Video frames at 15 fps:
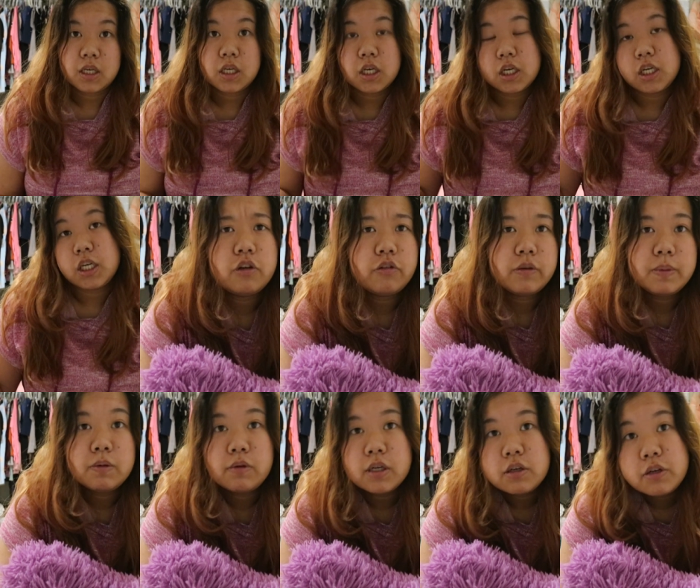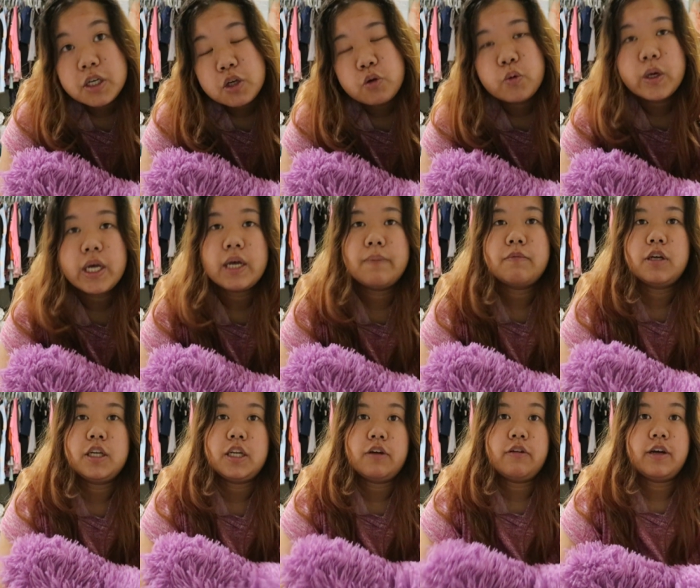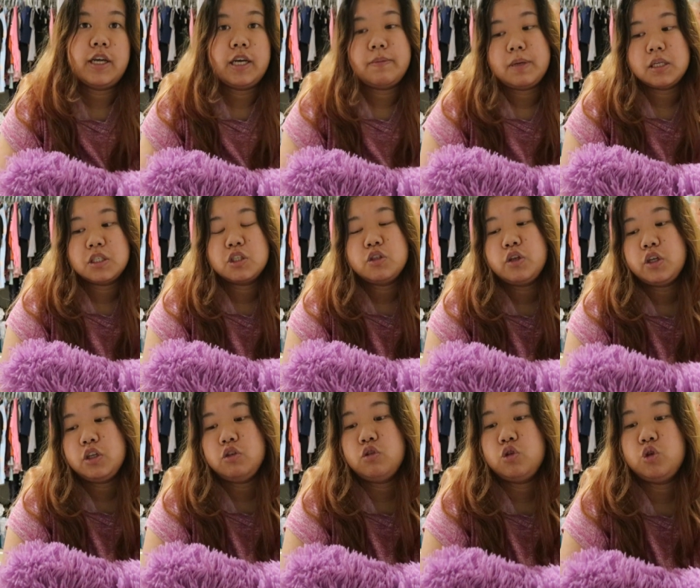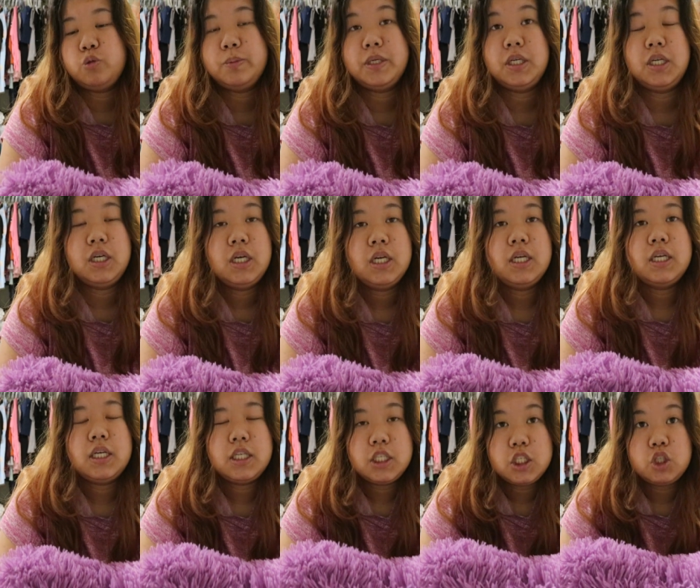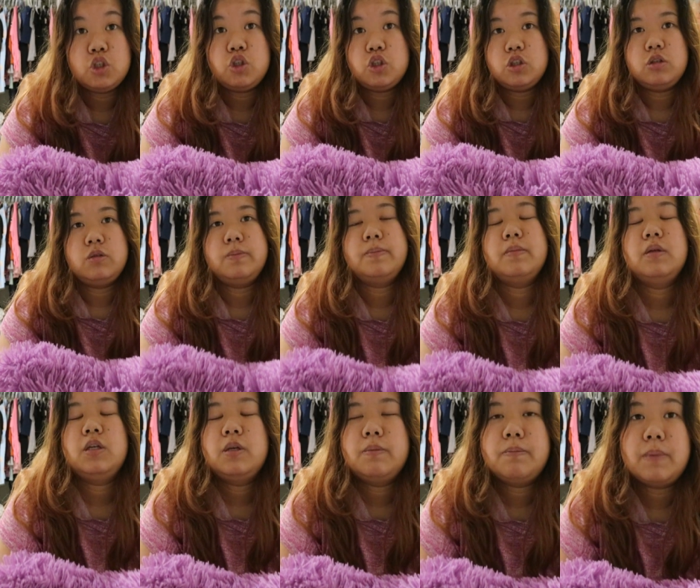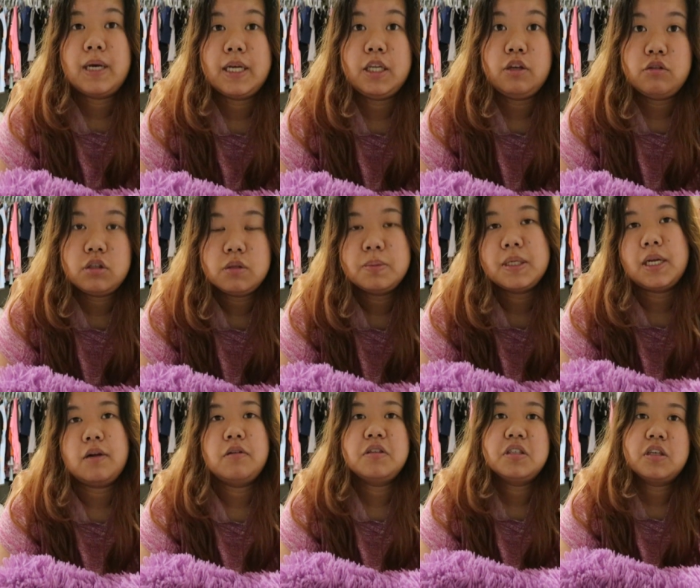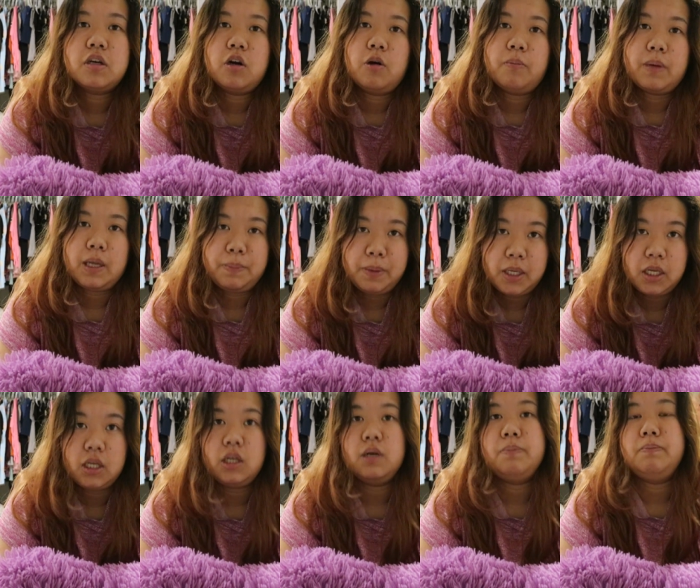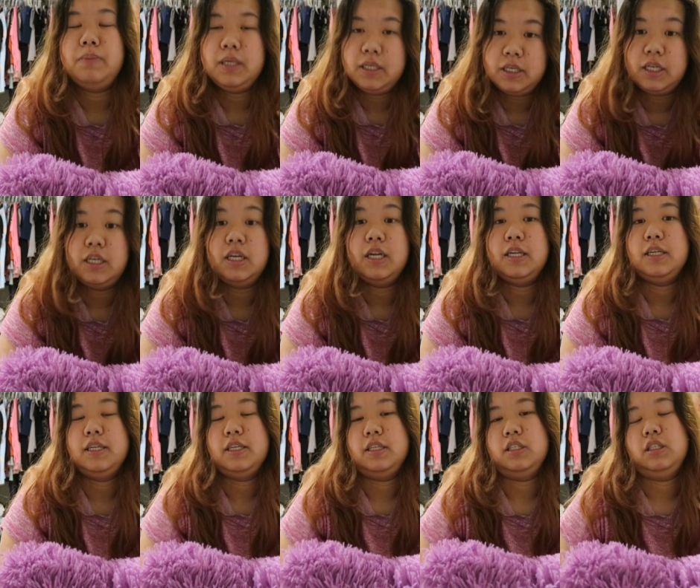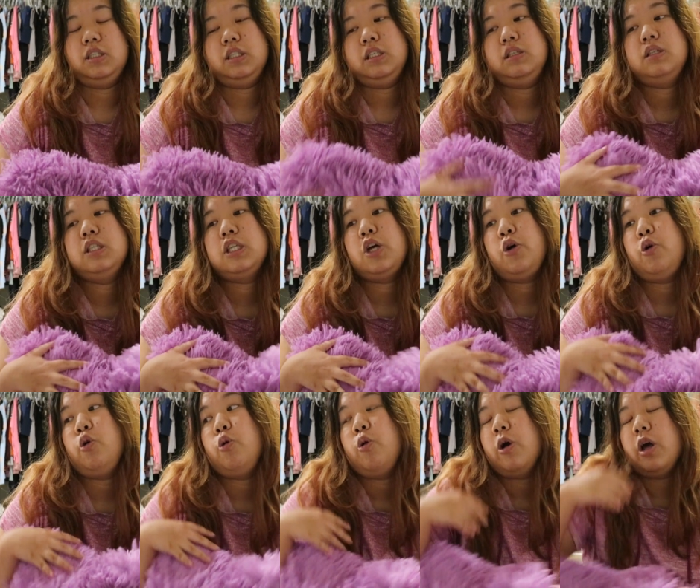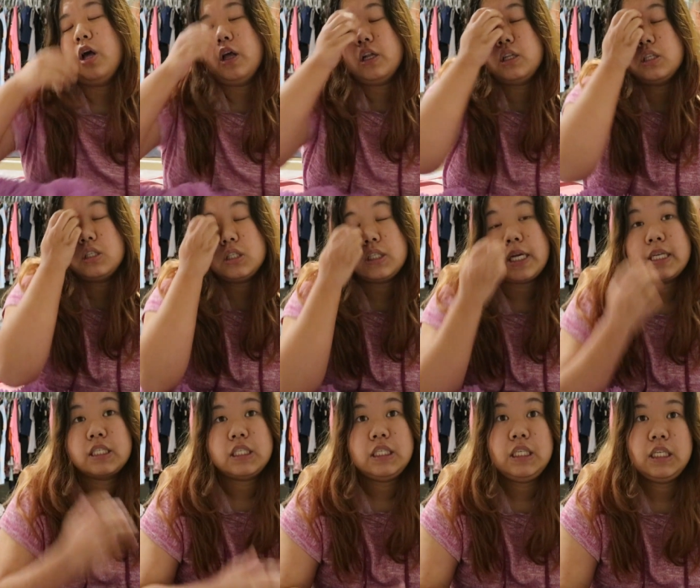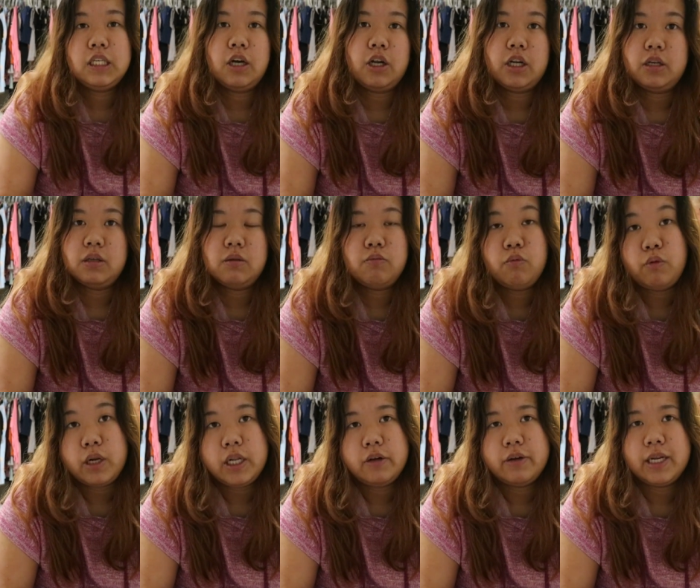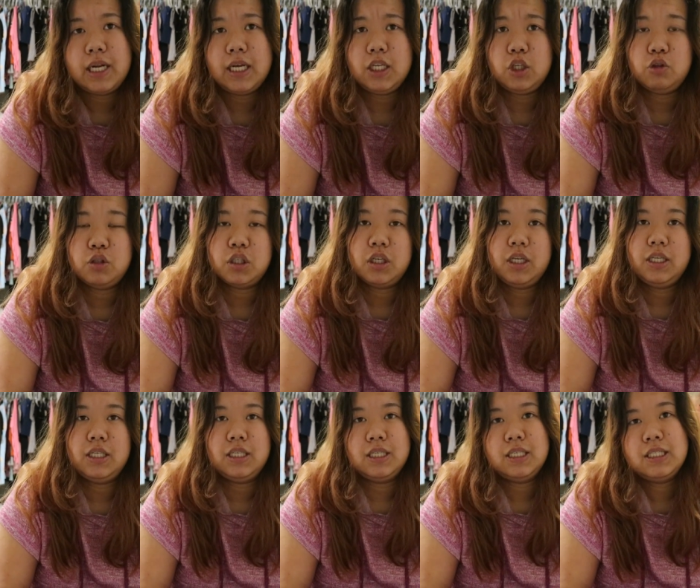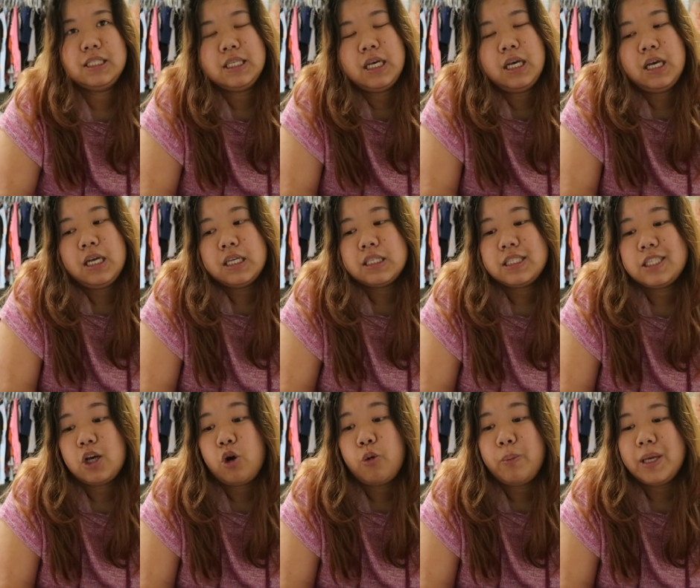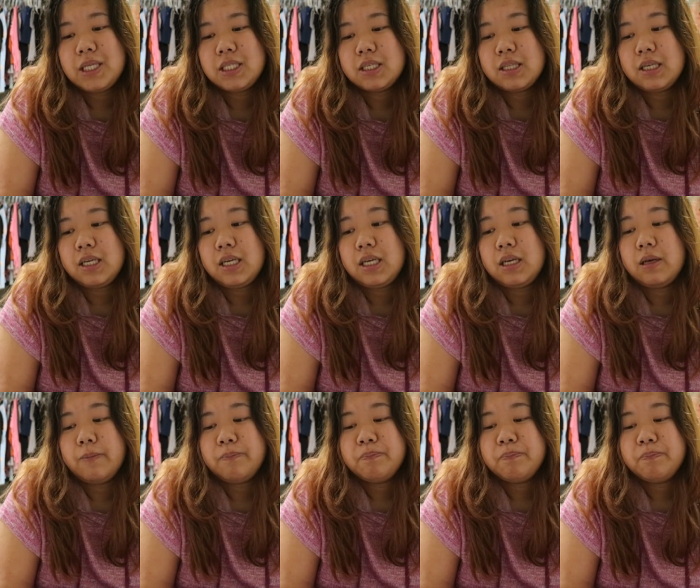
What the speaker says: guys, so if you're wondering who I am right now, I am actually a YouTuber on YouTube. My YouTube channel is called Mypinkyumbrellas and then so this is actually not a video that I usually does. So basically